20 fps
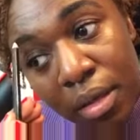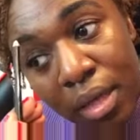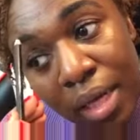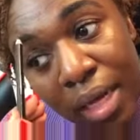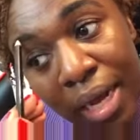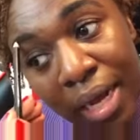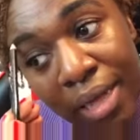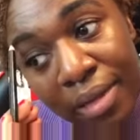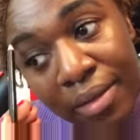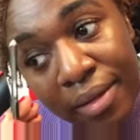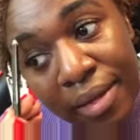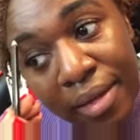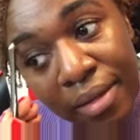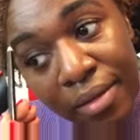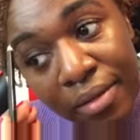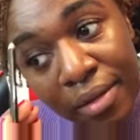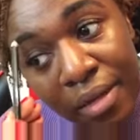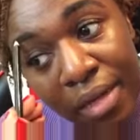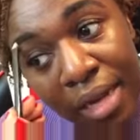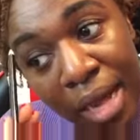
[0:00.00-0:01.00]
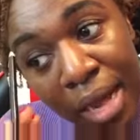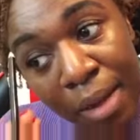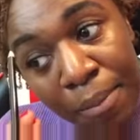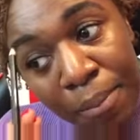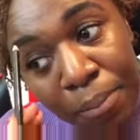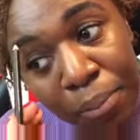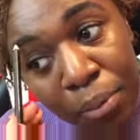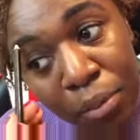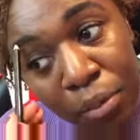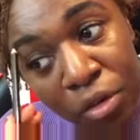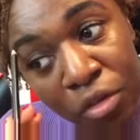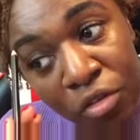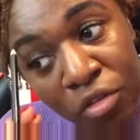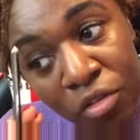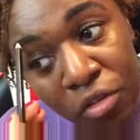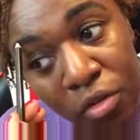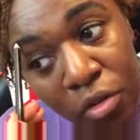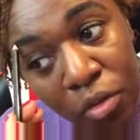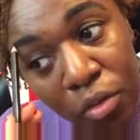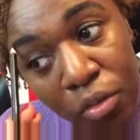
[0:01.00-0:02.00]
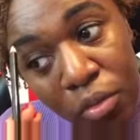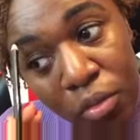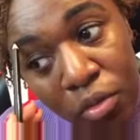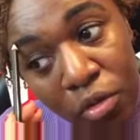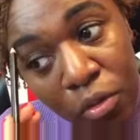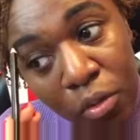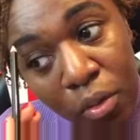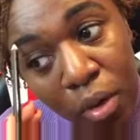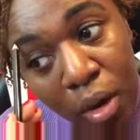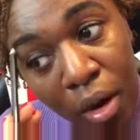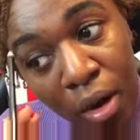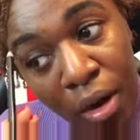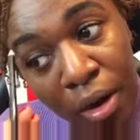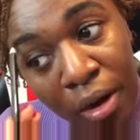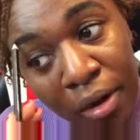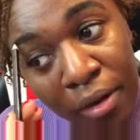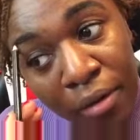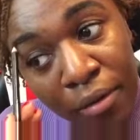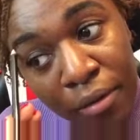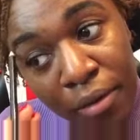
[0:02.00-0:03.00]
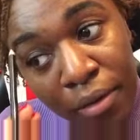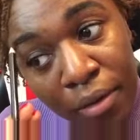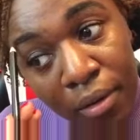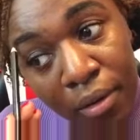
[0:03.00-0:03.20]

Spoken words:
I tend to not push too hard,